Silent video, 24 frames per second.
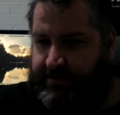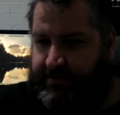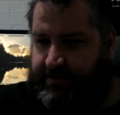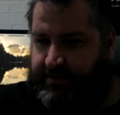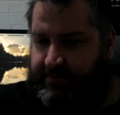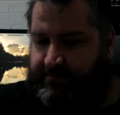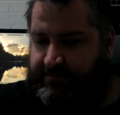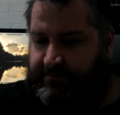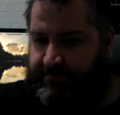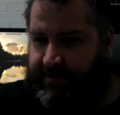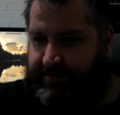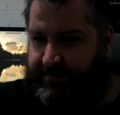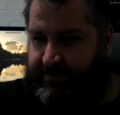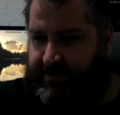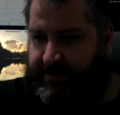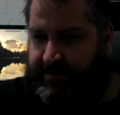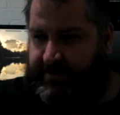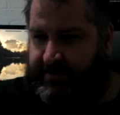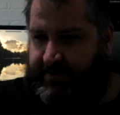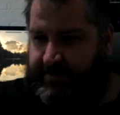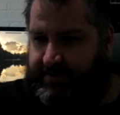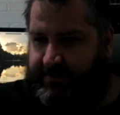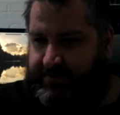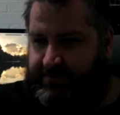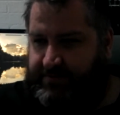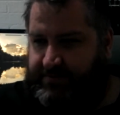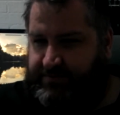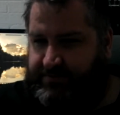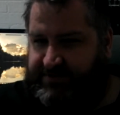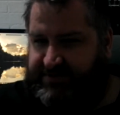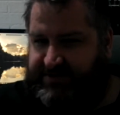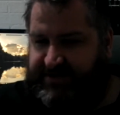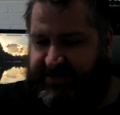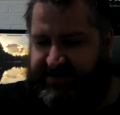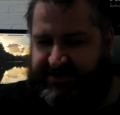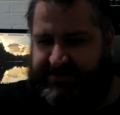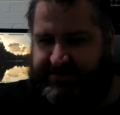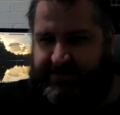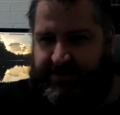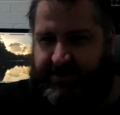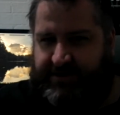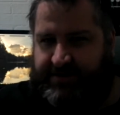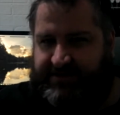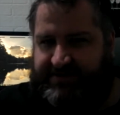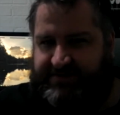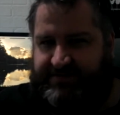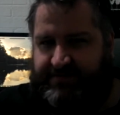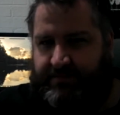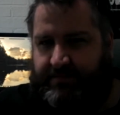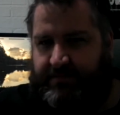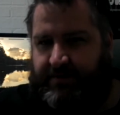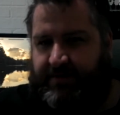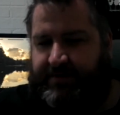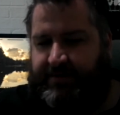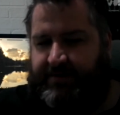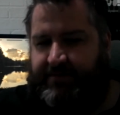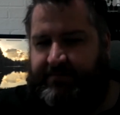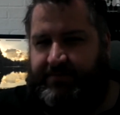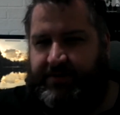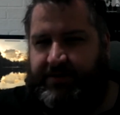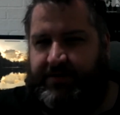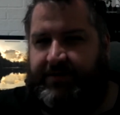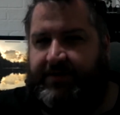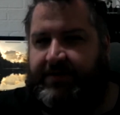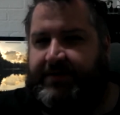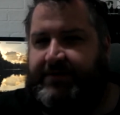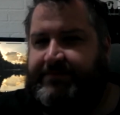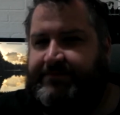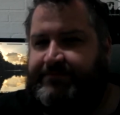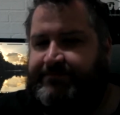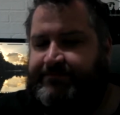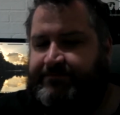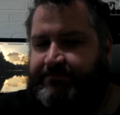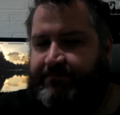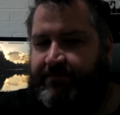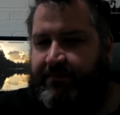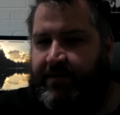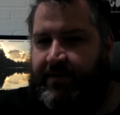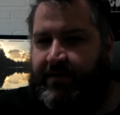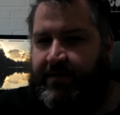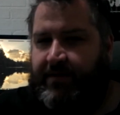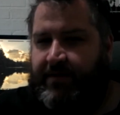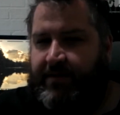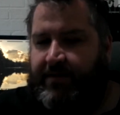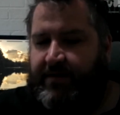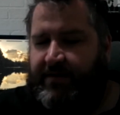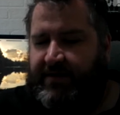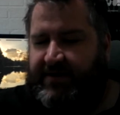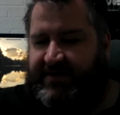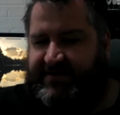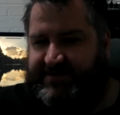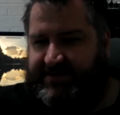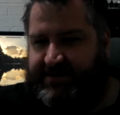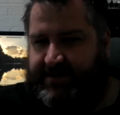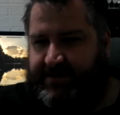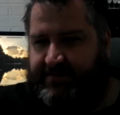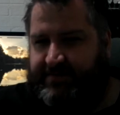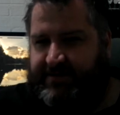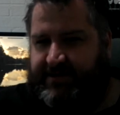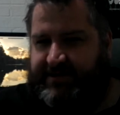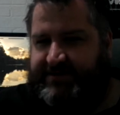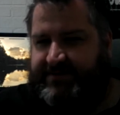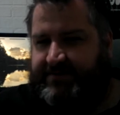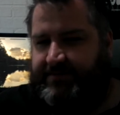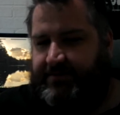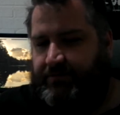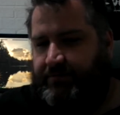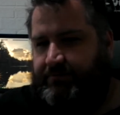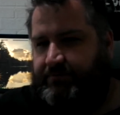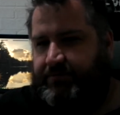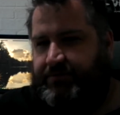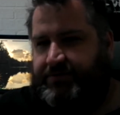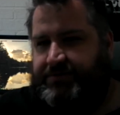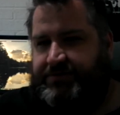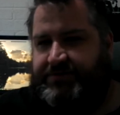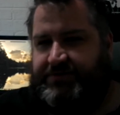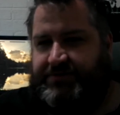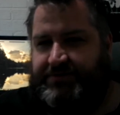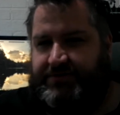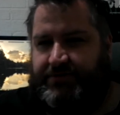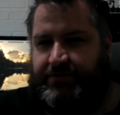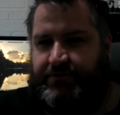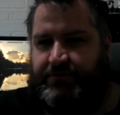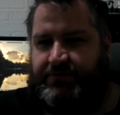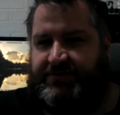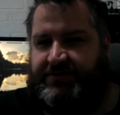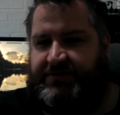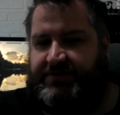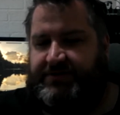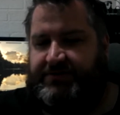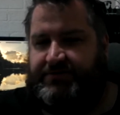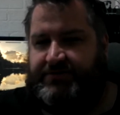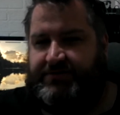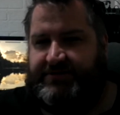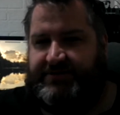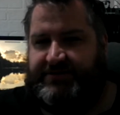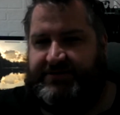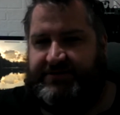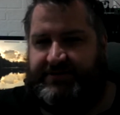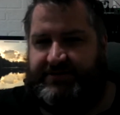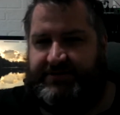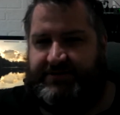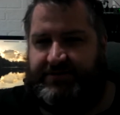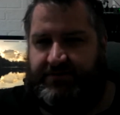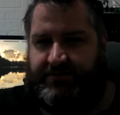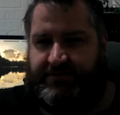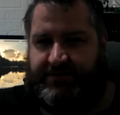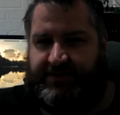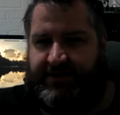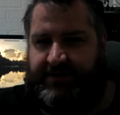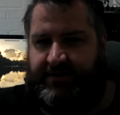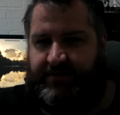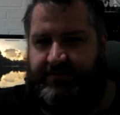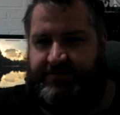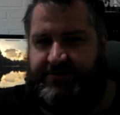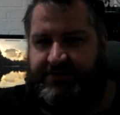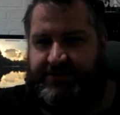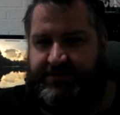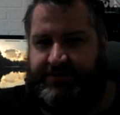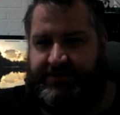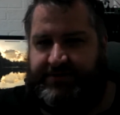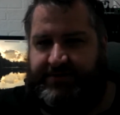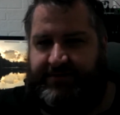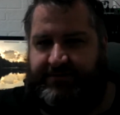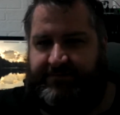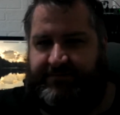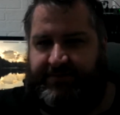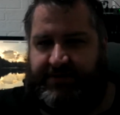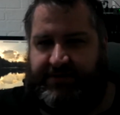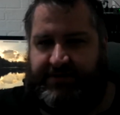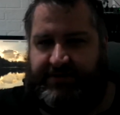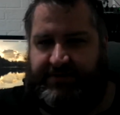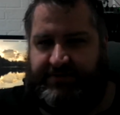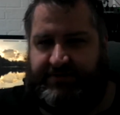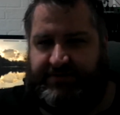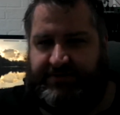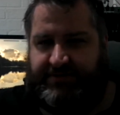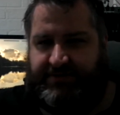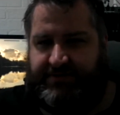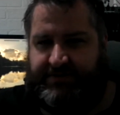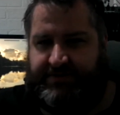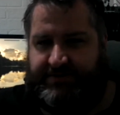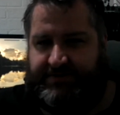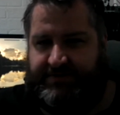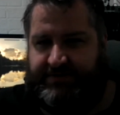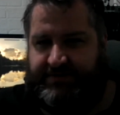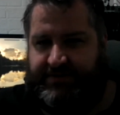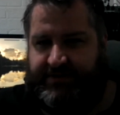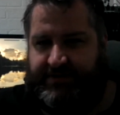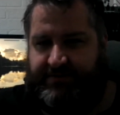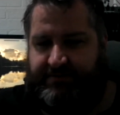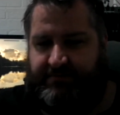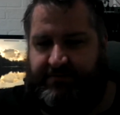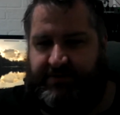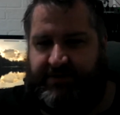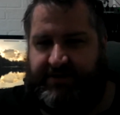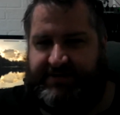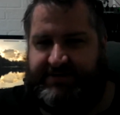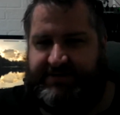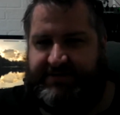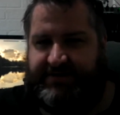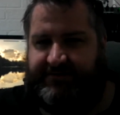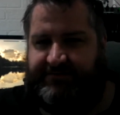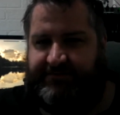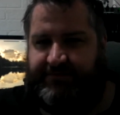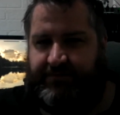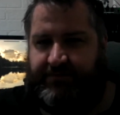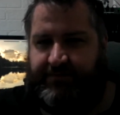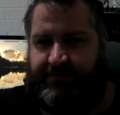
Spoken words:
maybe a new set of speakers for my computer. I was thinking about something with Bluetooth hooked into it, so it's got that option and everything else on it, so I can play stuff through it